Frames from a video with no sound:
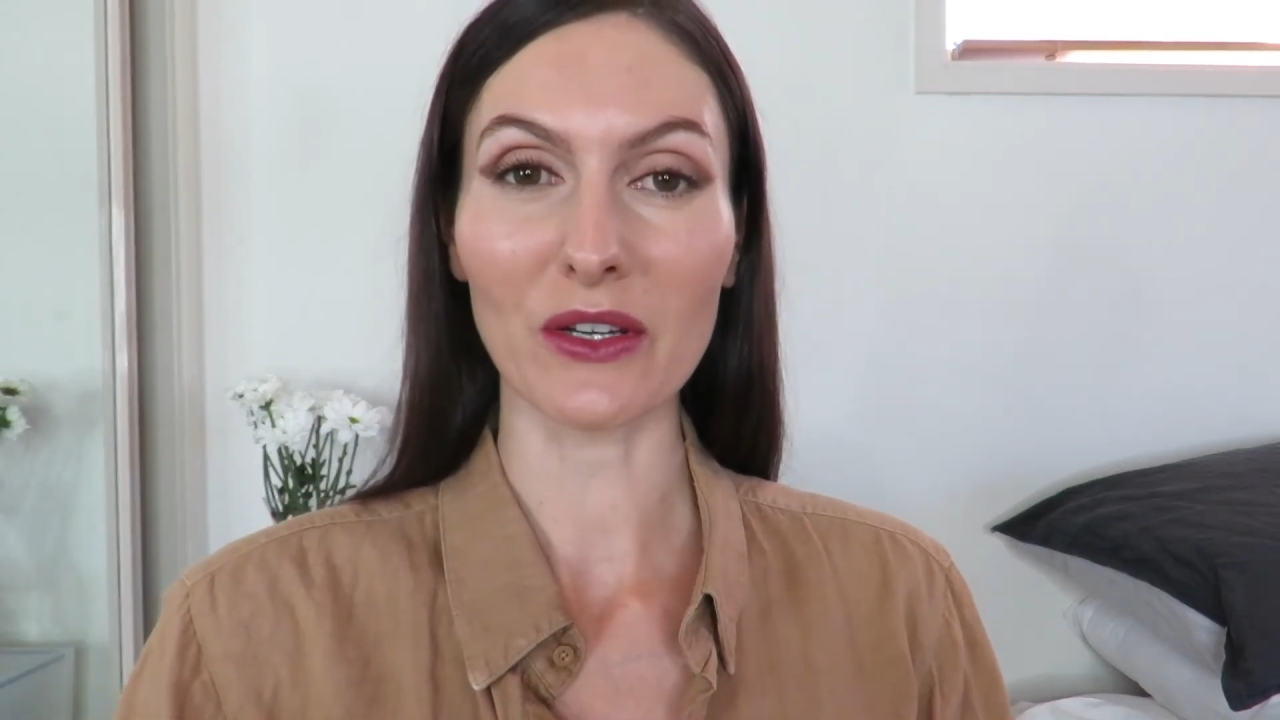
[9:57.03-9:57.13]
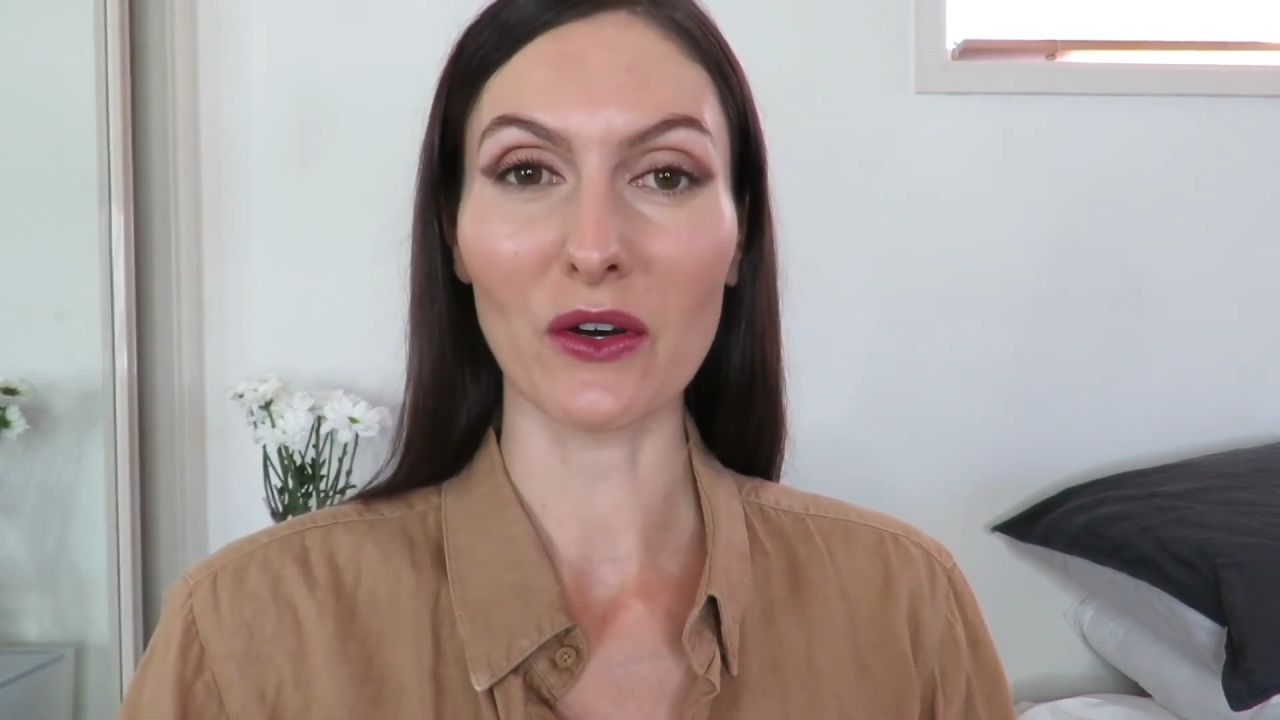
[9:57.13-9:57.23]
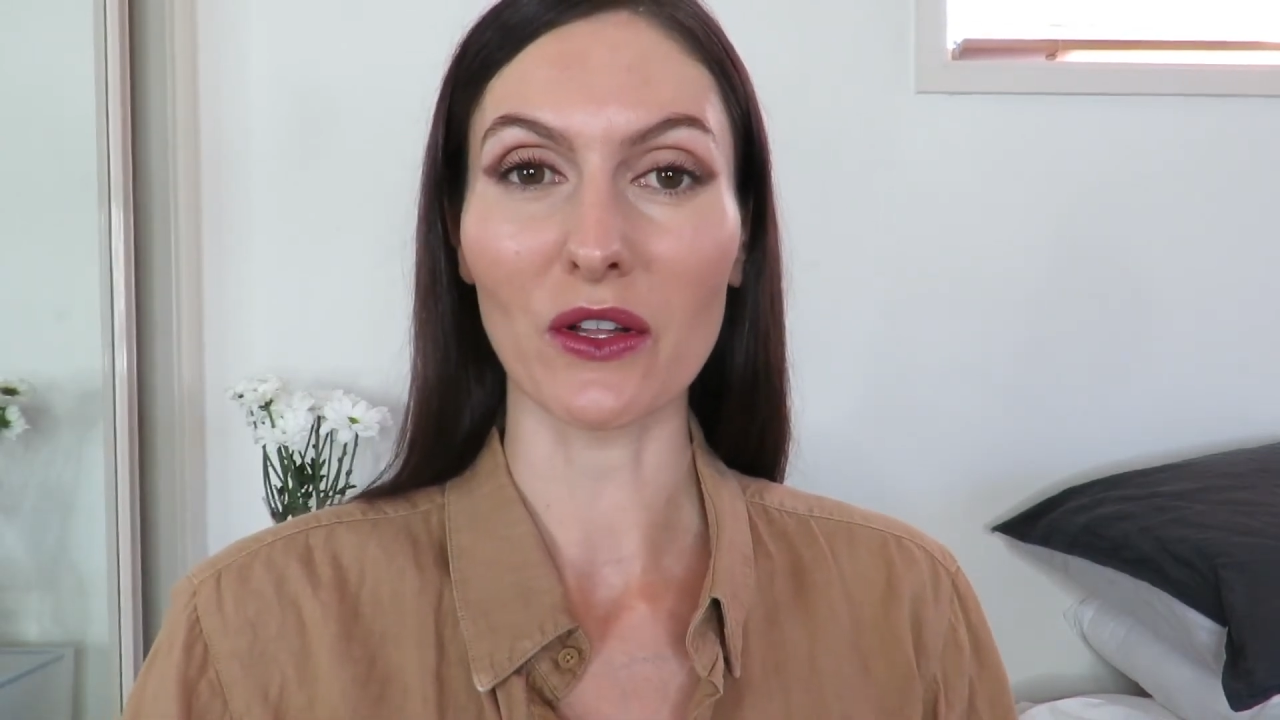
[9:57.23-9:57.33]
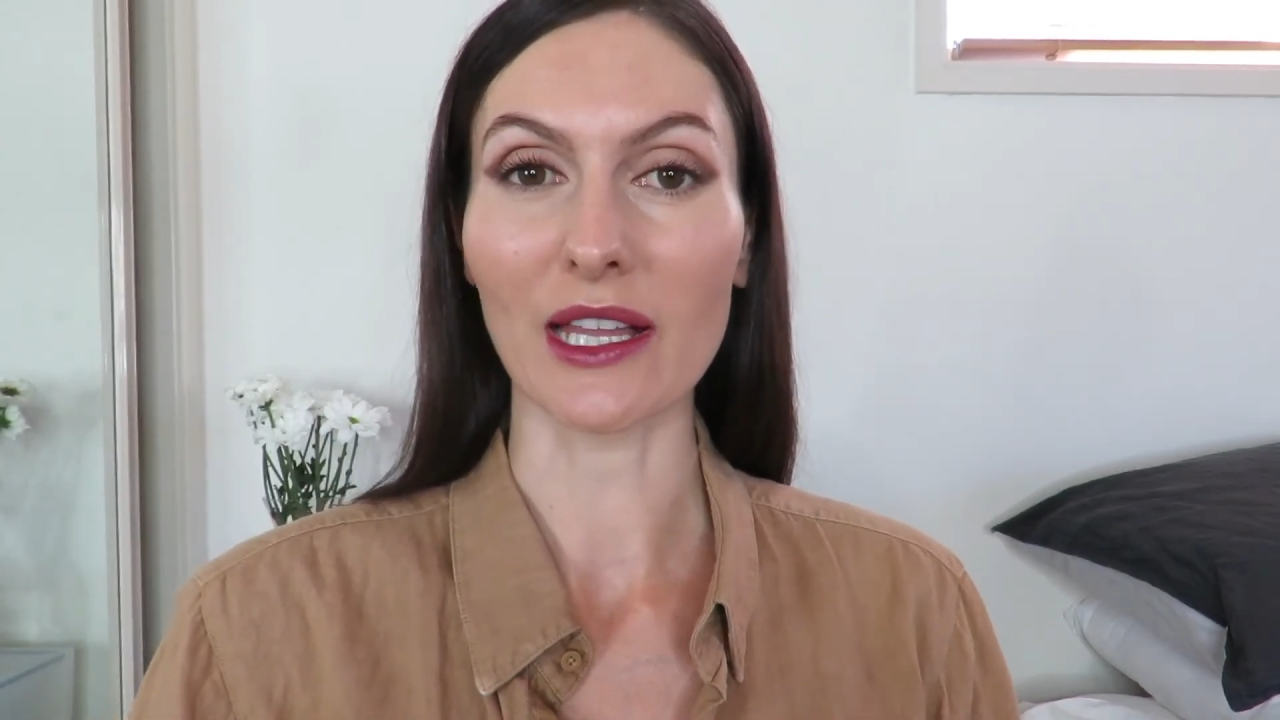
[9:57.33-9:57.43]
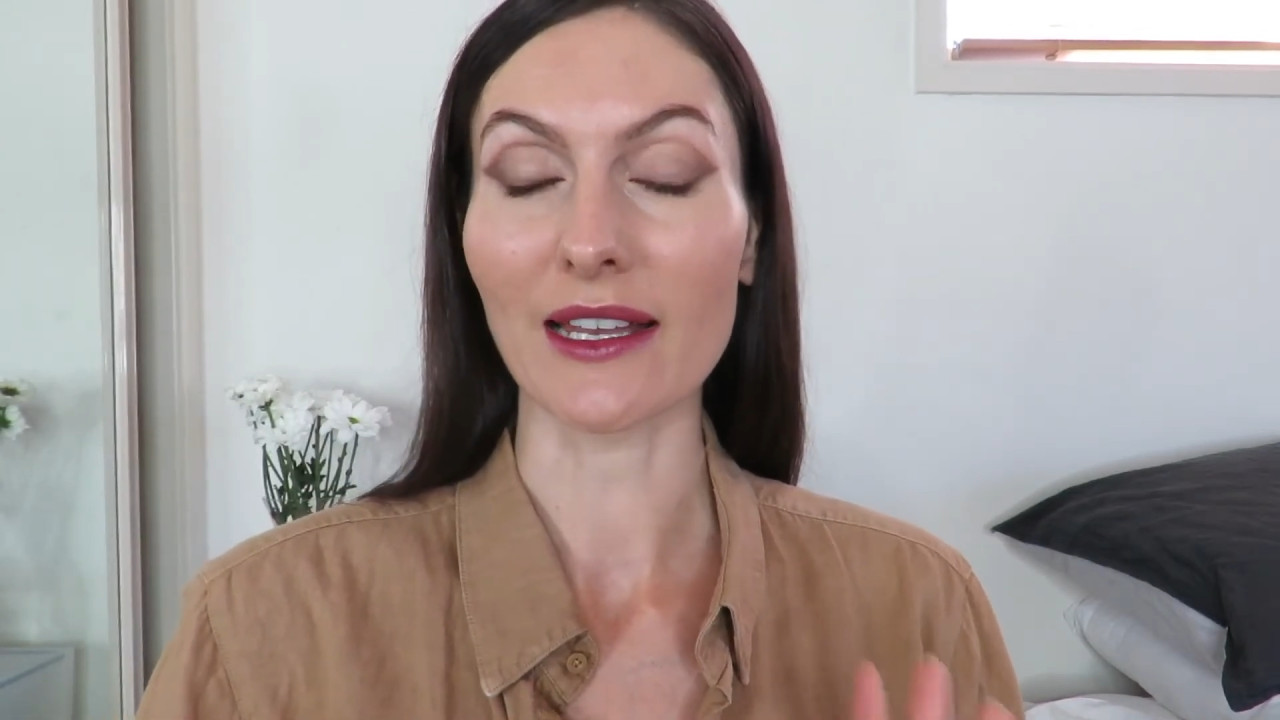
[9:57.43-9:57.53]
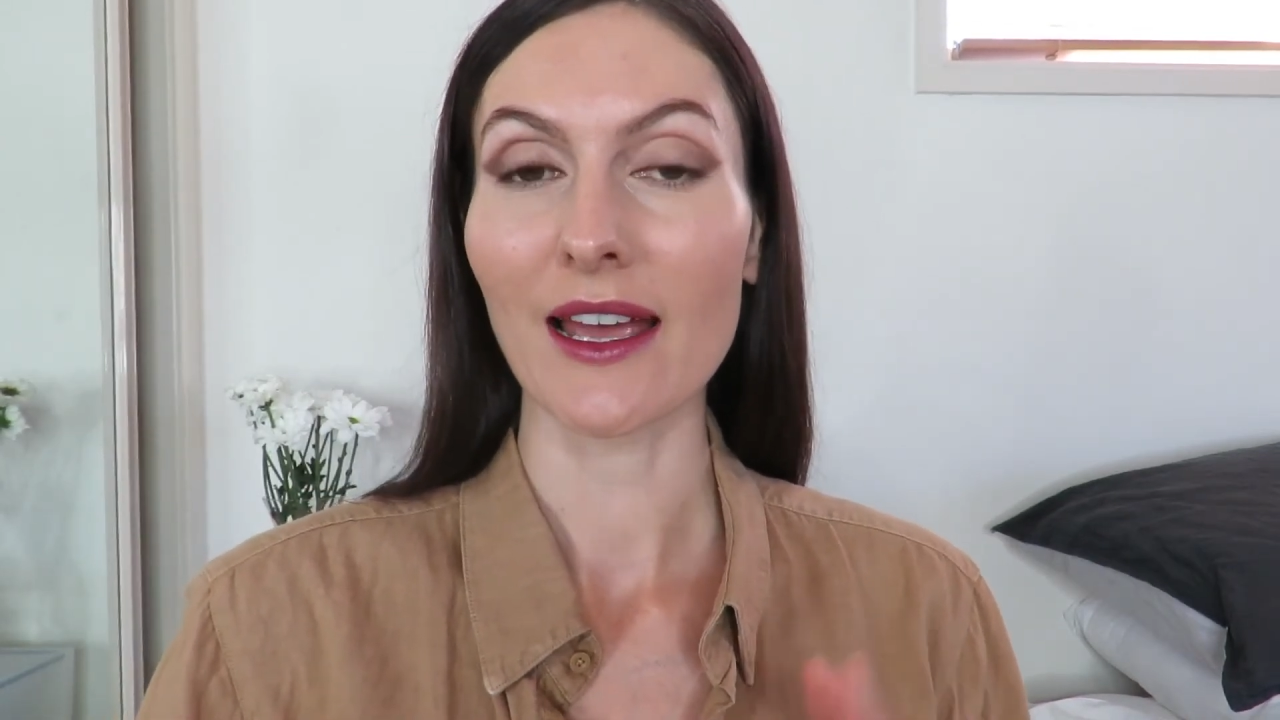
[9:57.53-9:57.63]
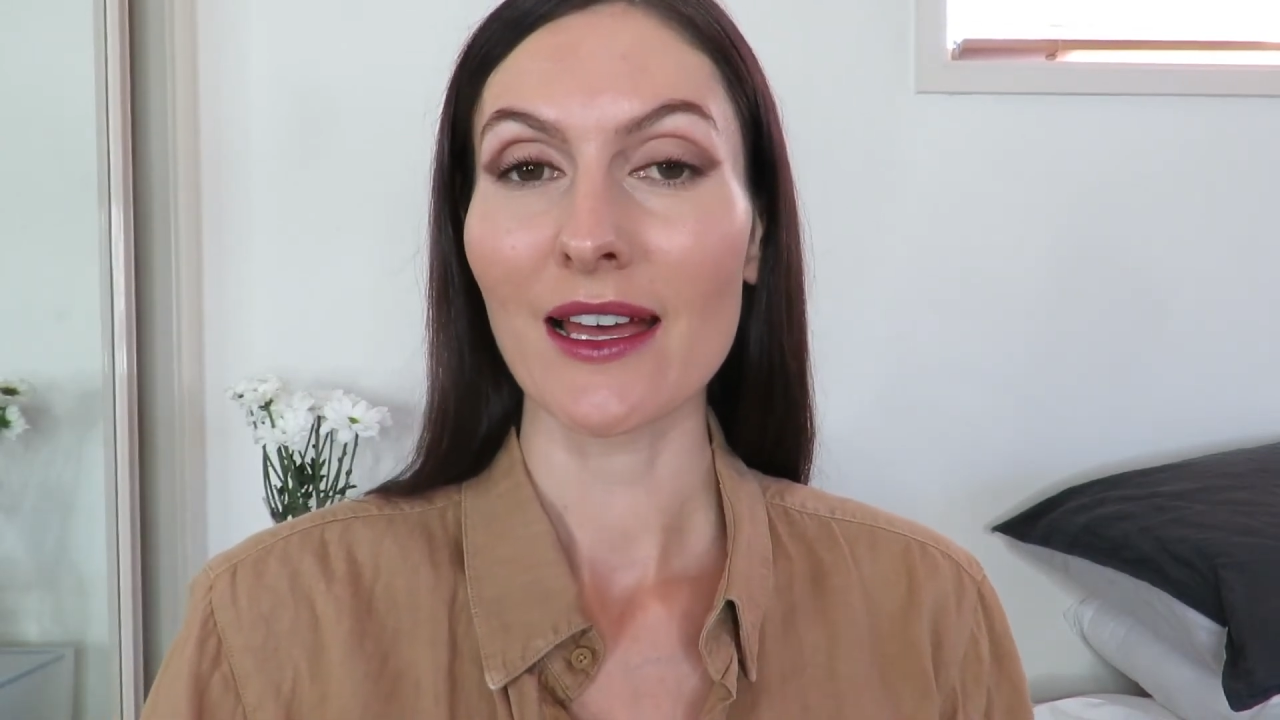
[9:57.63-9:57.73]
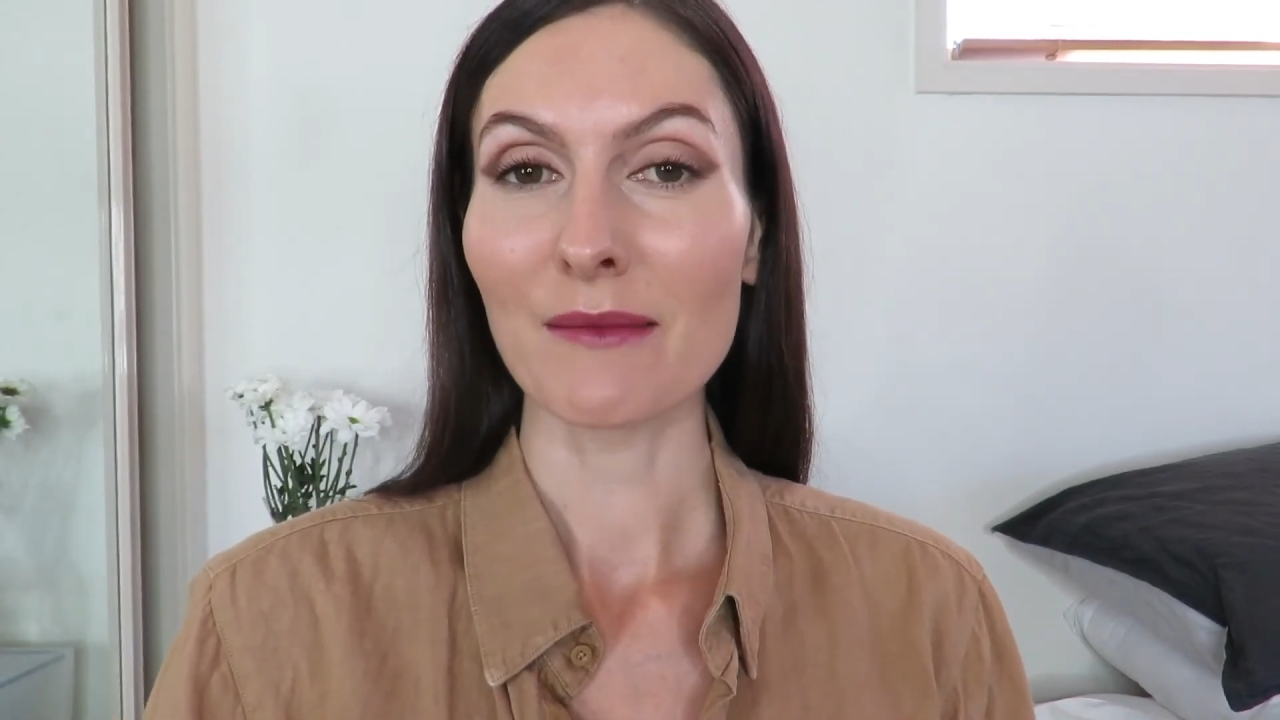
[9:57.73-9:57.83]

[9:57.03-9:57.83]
to call it,